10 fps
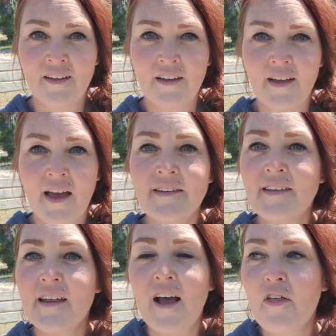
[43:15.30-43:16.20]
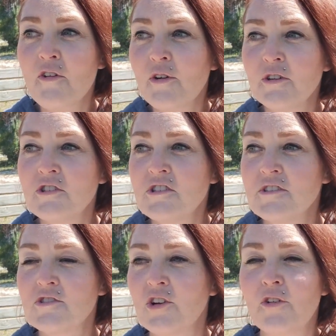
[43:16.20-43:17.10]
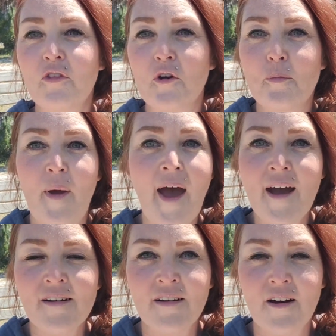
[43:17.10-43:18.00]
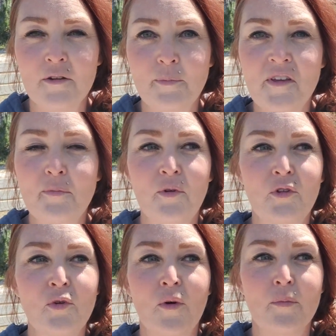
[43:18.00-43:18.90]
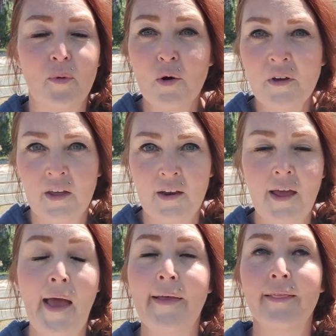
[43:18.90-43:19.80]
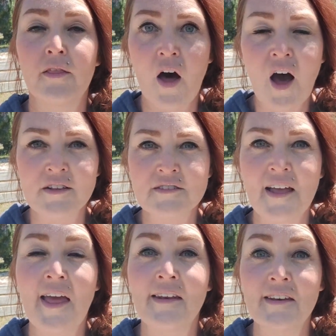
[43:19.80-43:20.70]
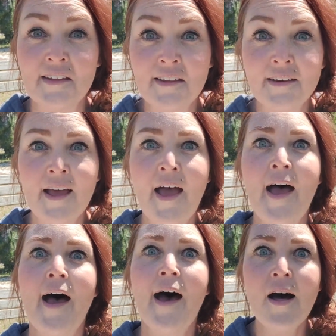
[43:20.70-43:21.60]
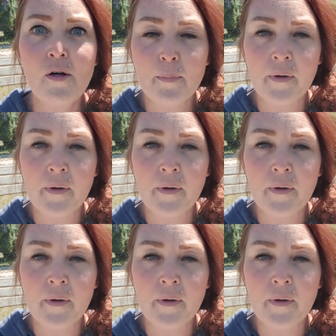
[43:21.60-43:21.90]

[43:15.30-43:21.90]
And yet other Christians turn their back on people who are broken and lost and need help.